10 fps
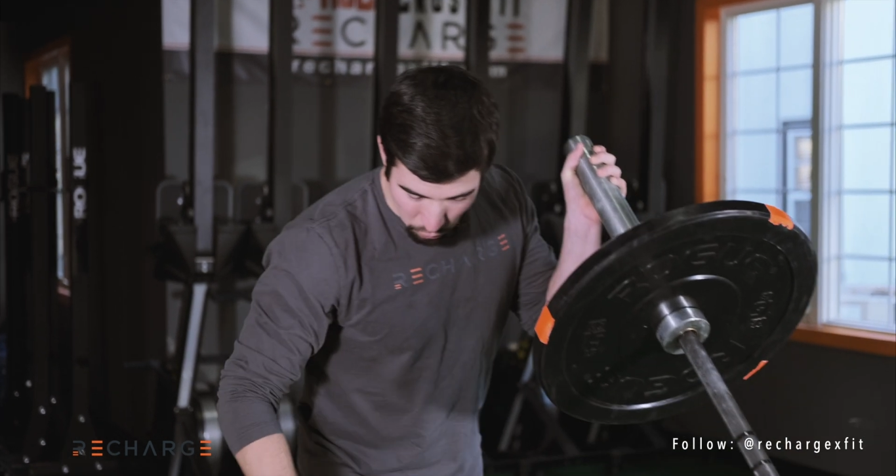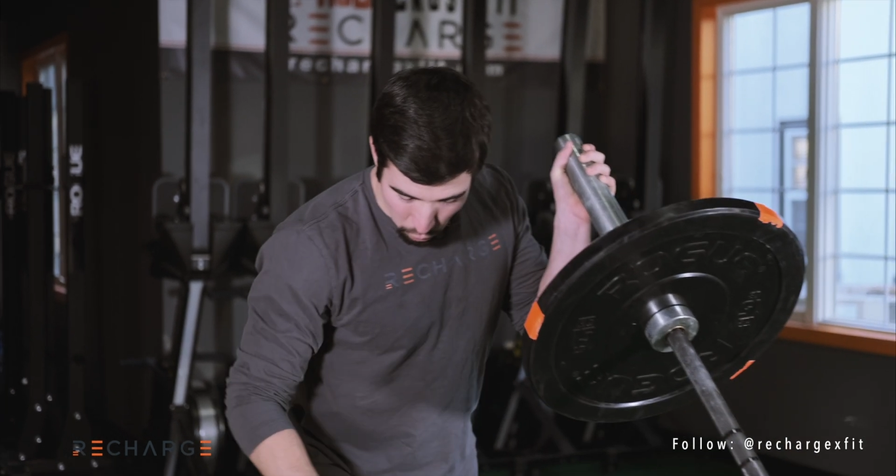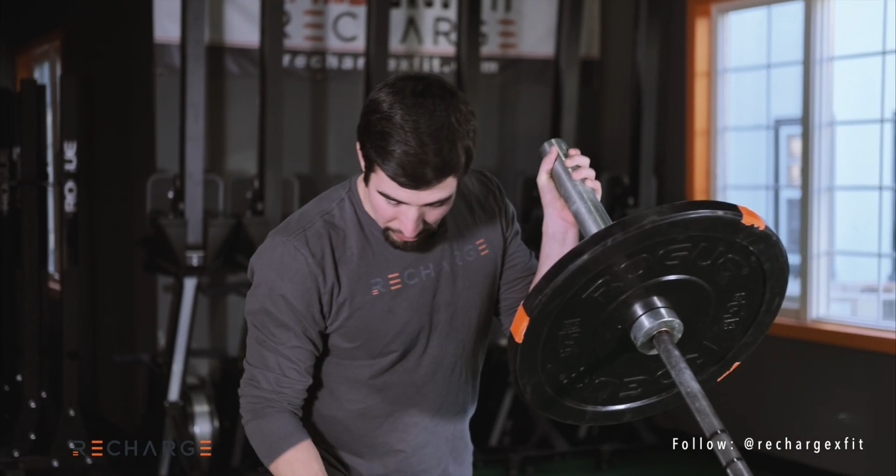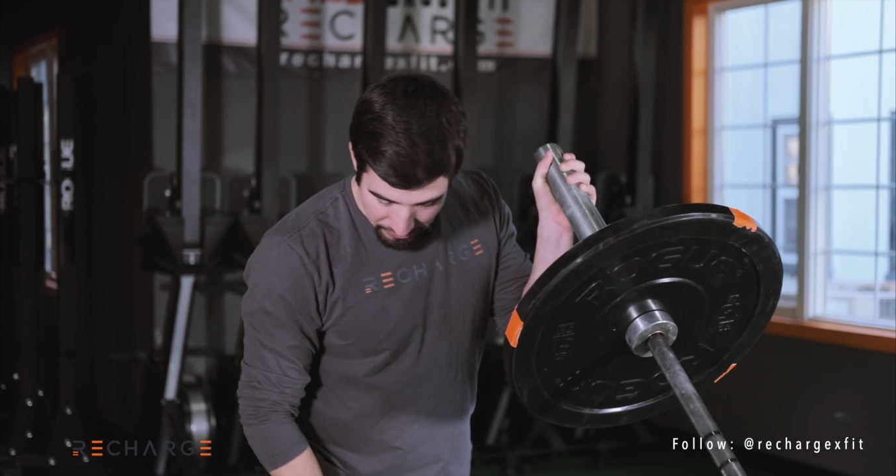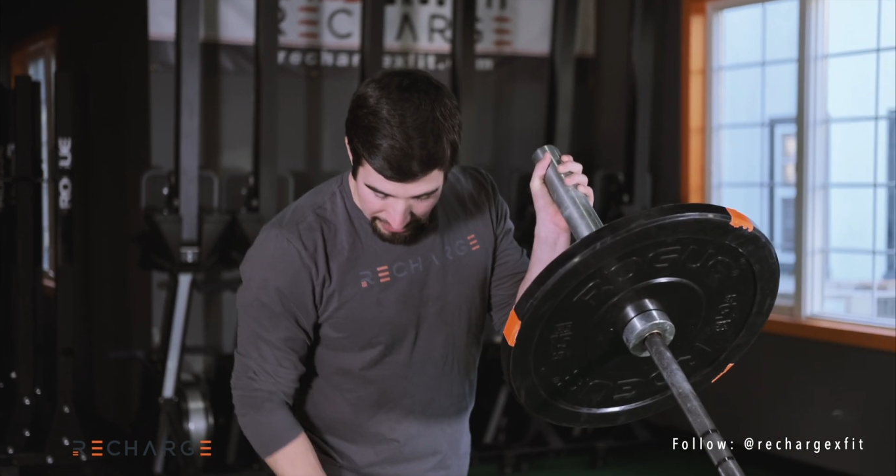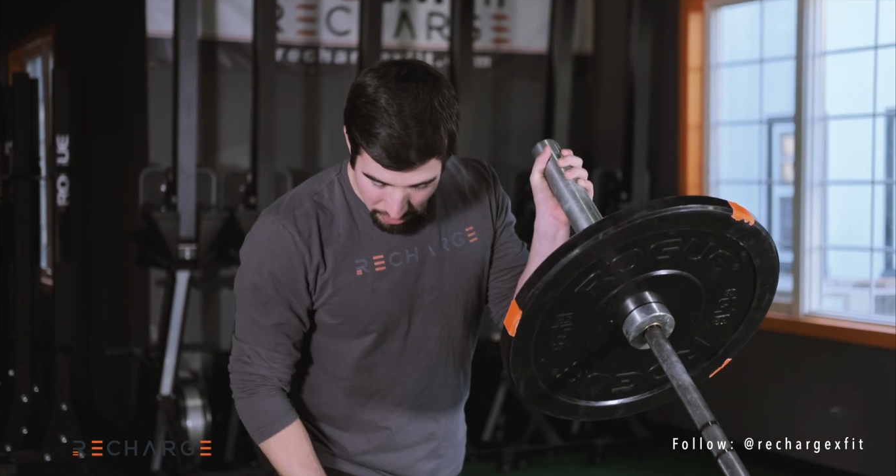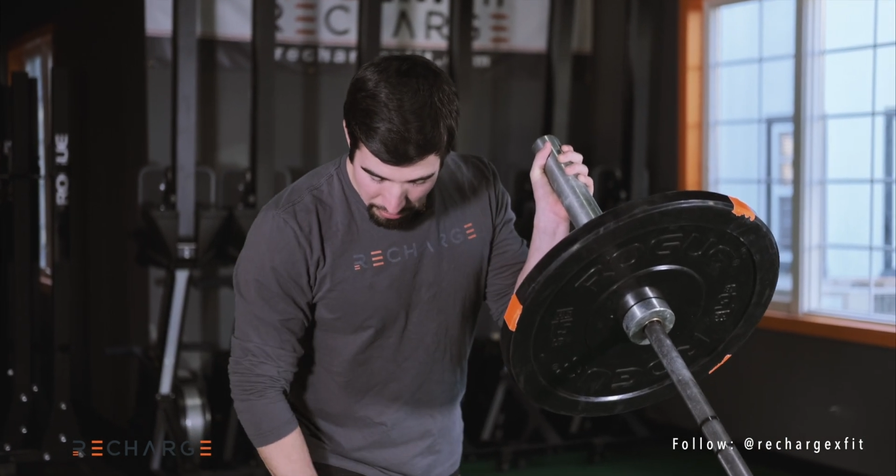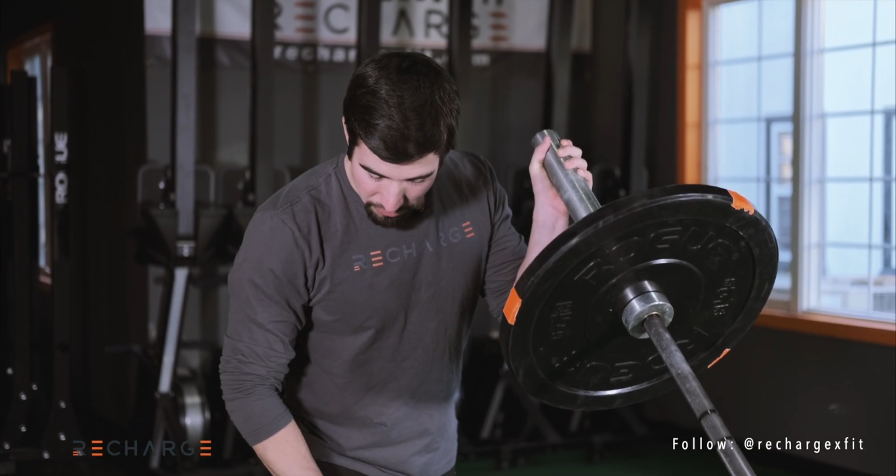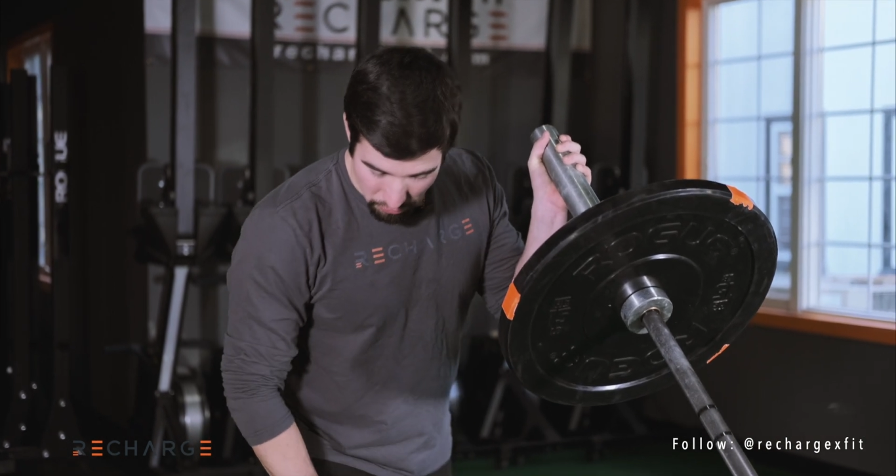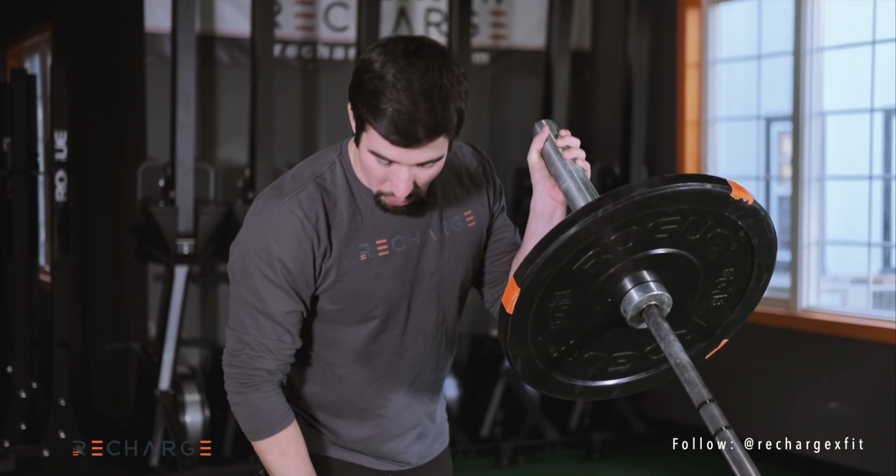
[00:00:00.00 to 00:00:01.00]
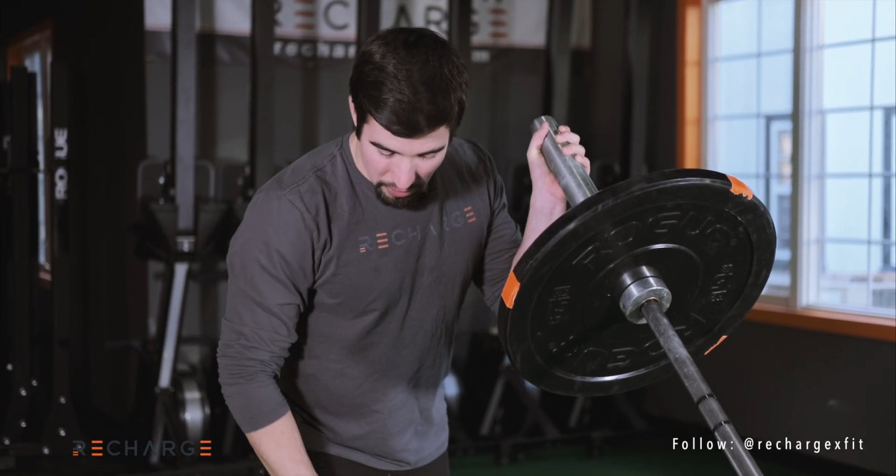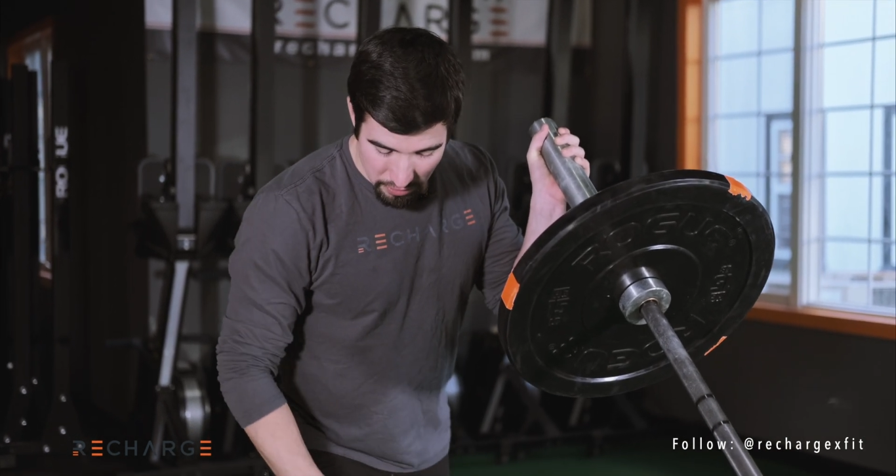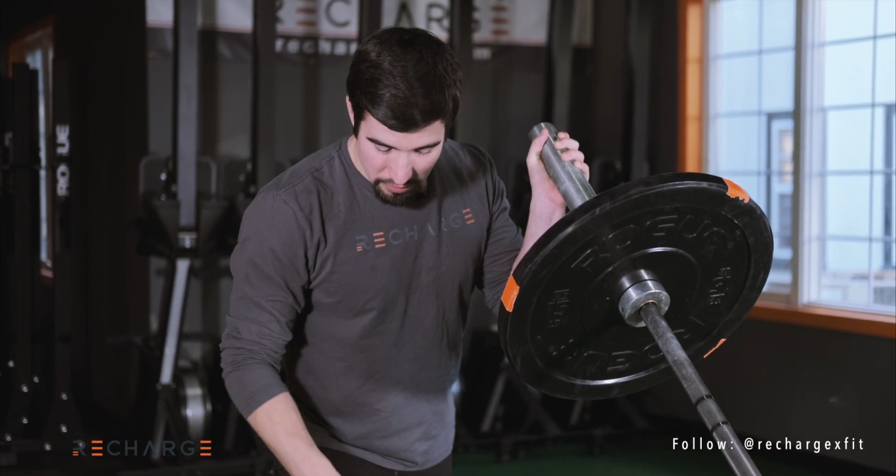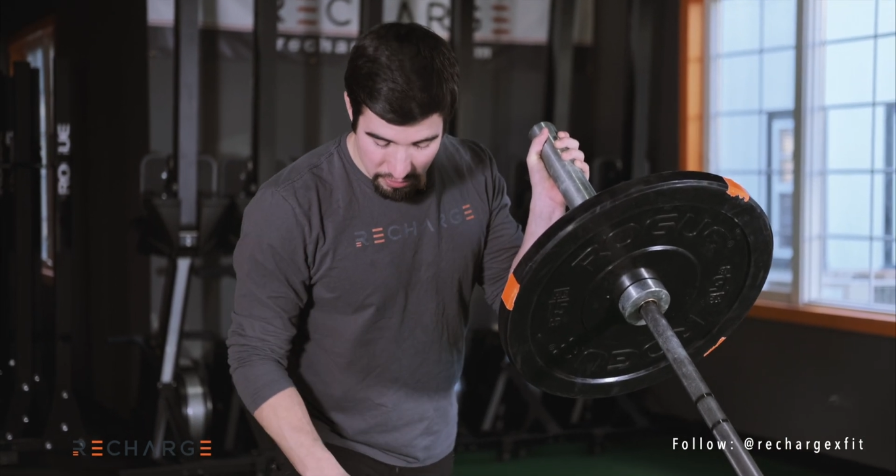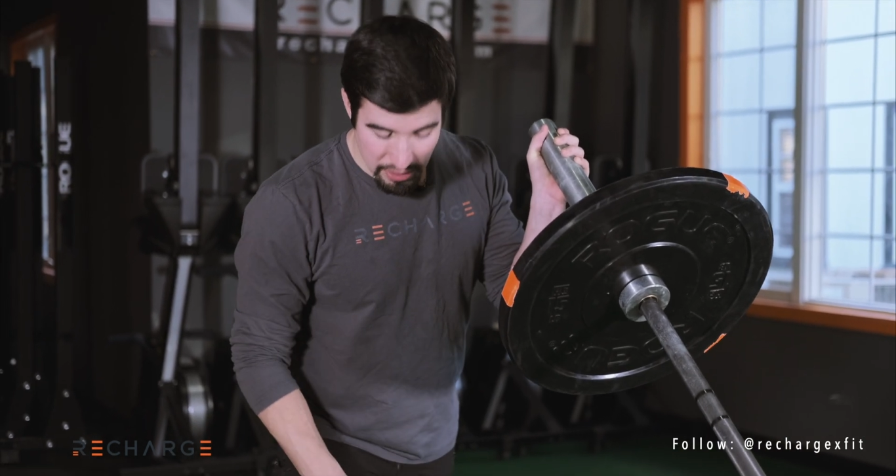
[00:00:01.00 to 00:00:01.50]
one leg will be forward,